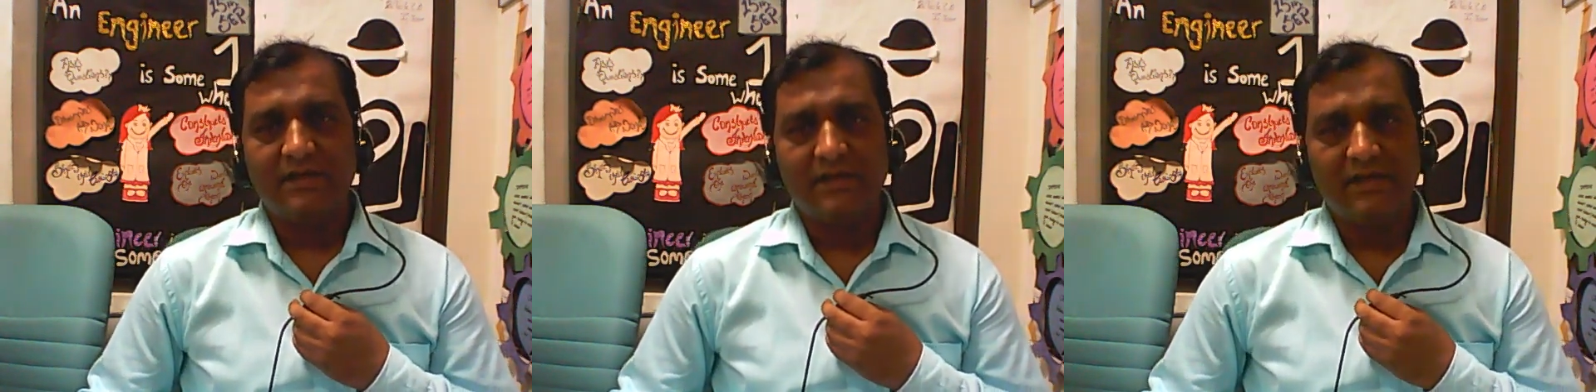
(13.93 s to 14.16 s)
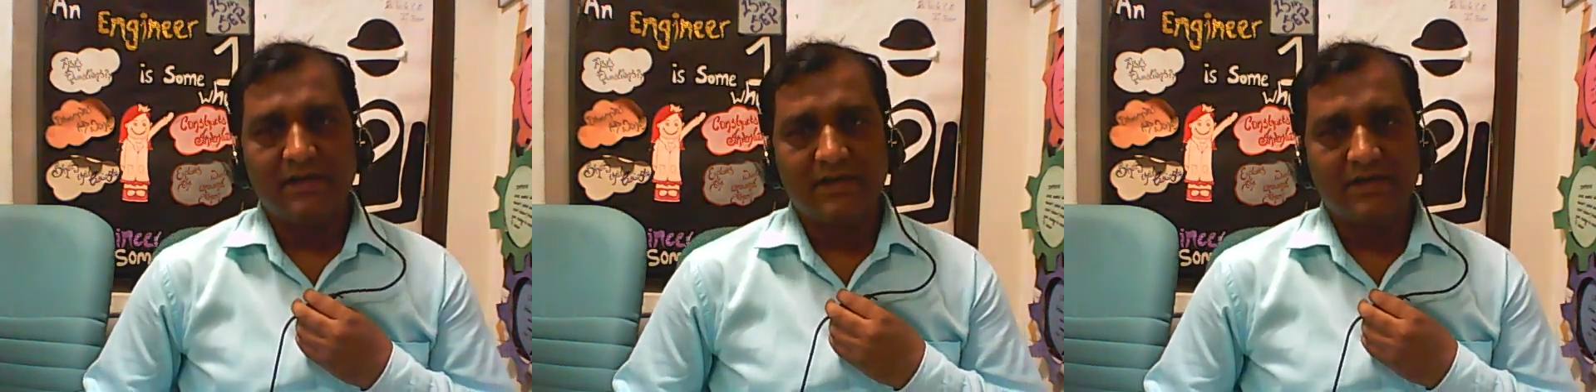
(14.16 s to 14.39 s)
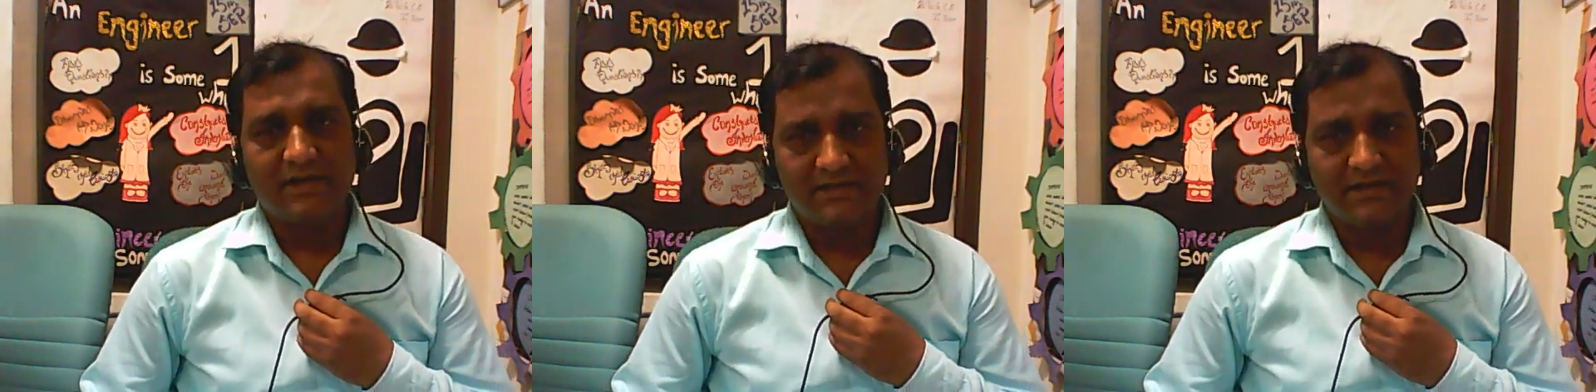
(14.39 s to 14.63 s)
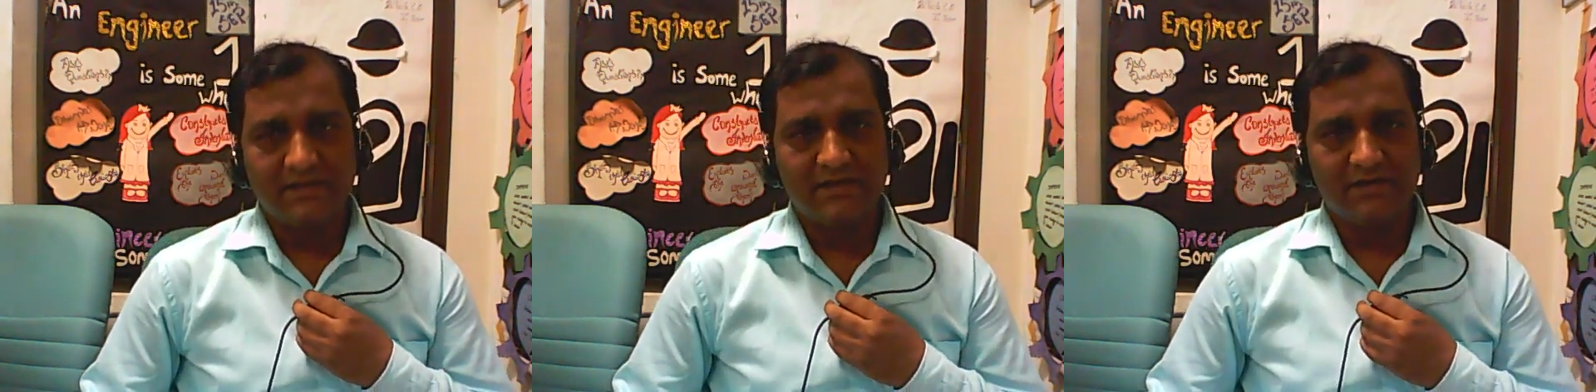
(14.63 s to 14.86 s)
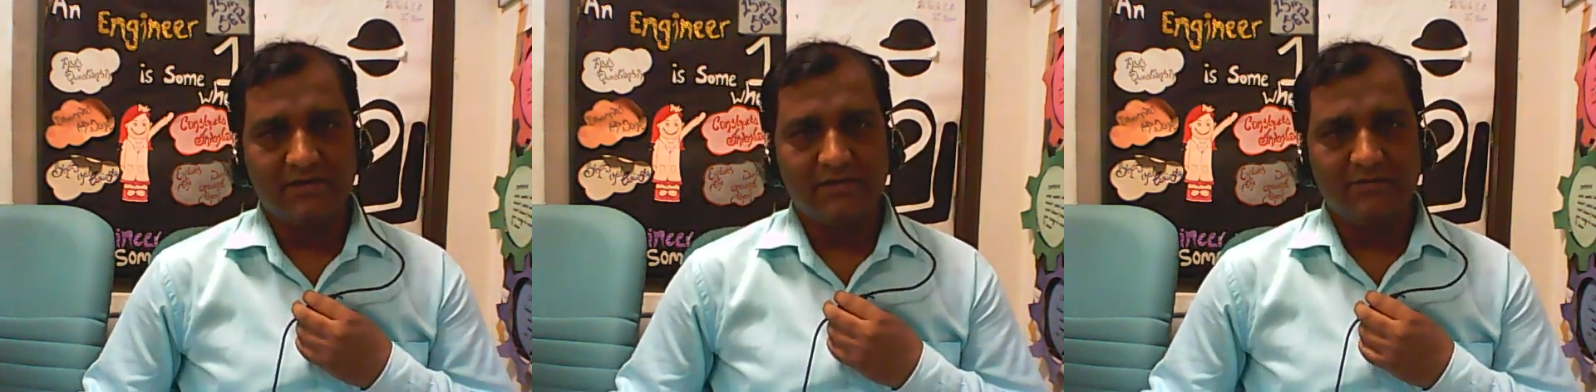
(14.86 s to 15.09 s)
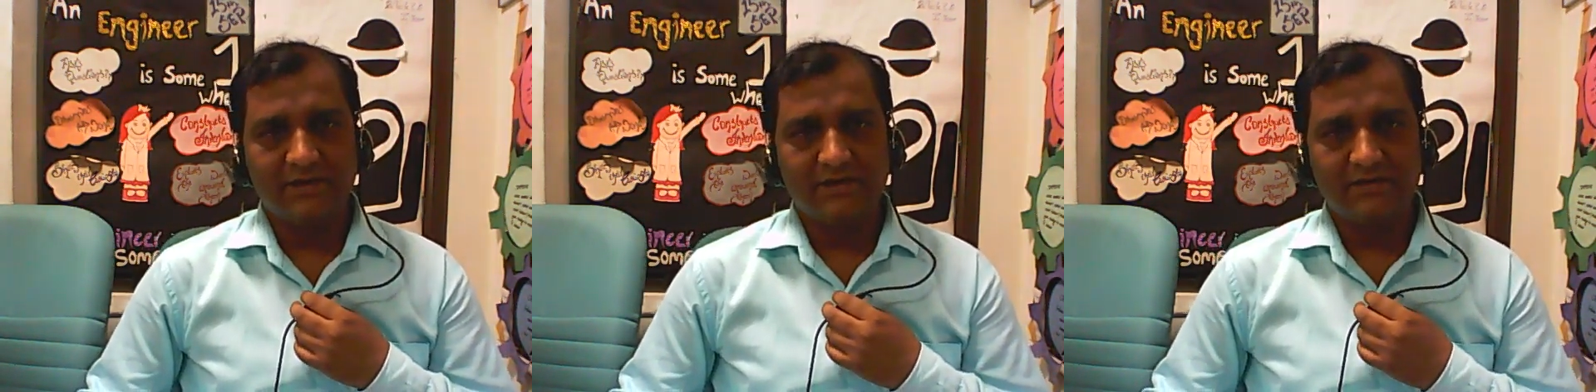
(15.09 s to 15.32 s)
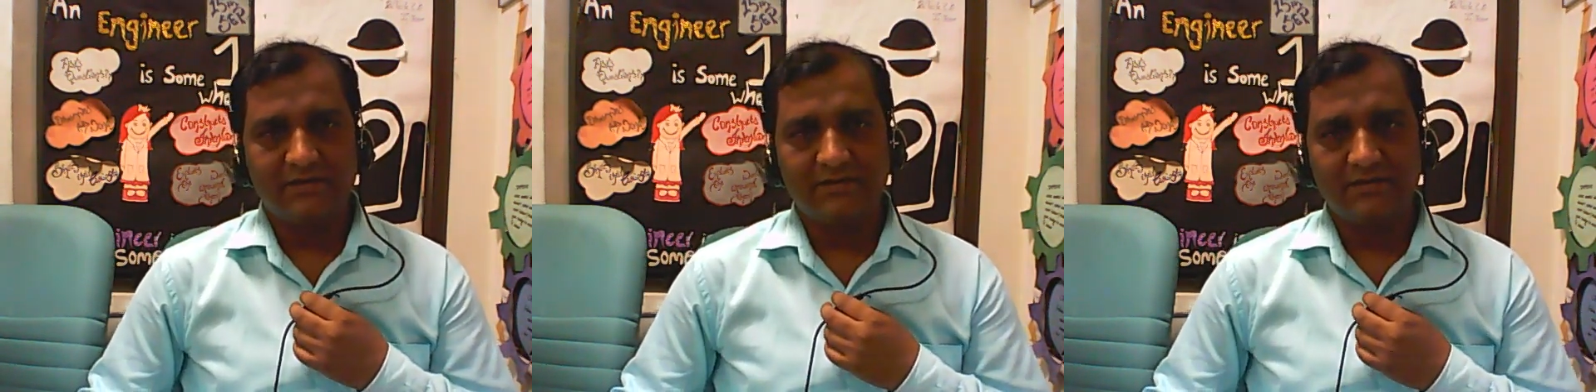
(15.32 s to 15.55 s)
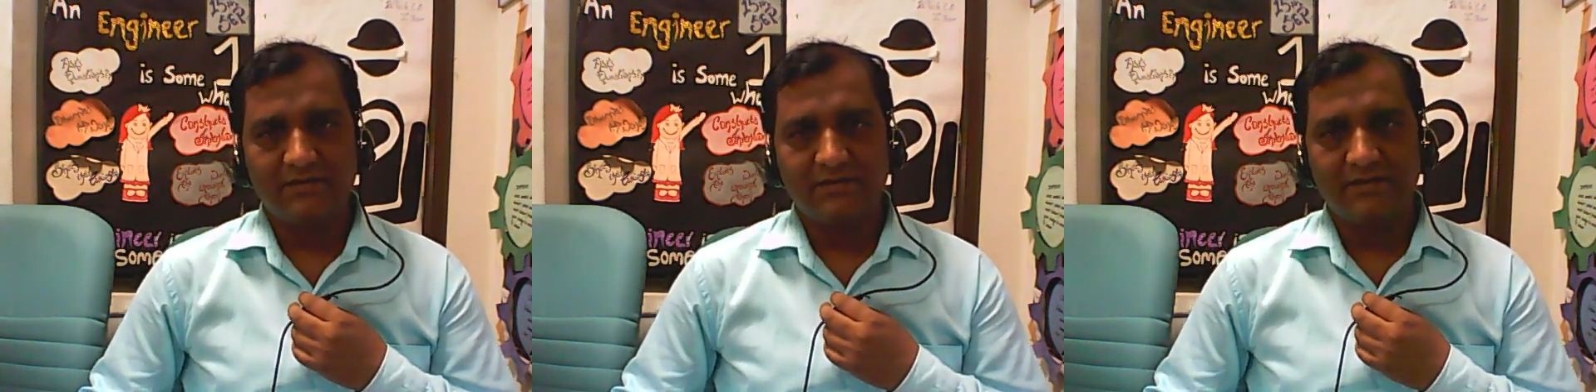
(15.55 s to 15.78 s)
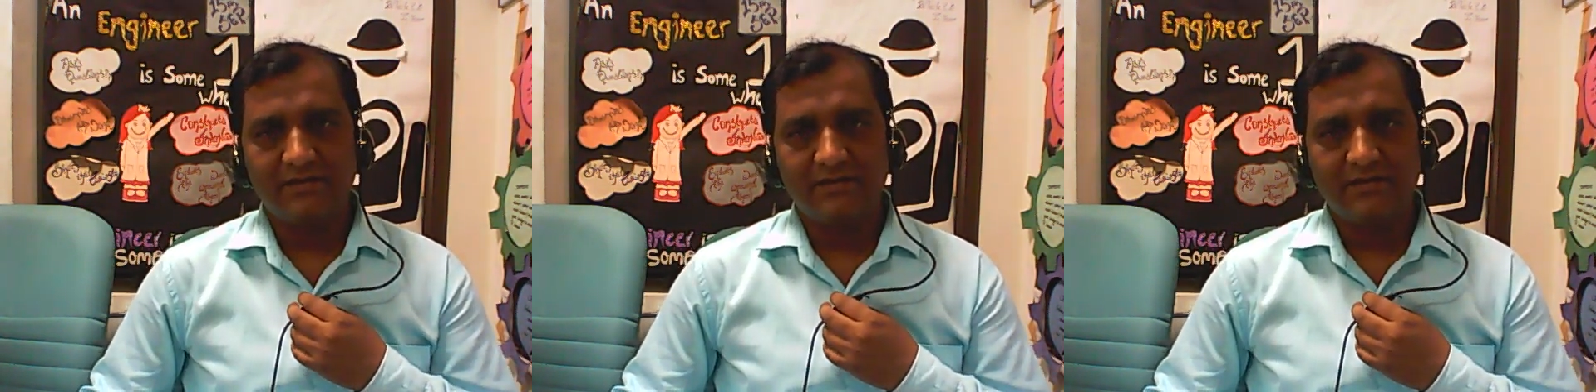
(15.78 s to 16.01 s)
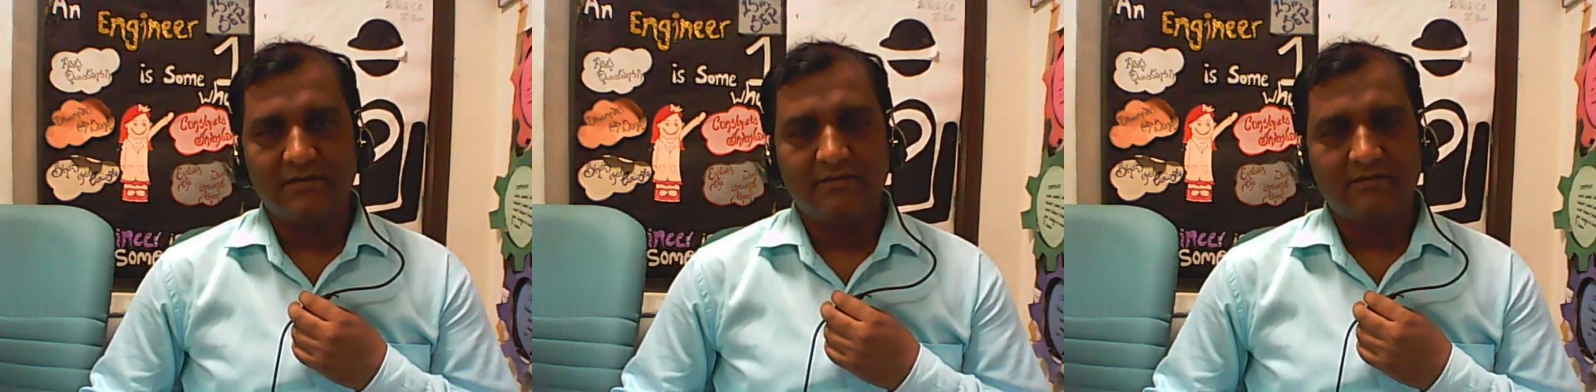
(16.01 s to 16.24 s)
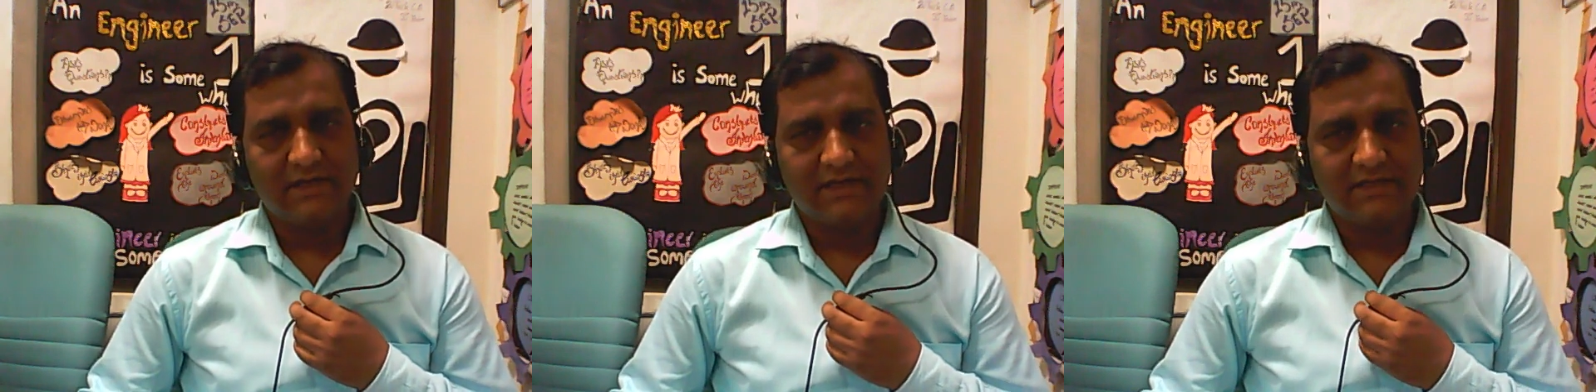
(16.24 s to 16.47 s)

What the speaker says: international economics. What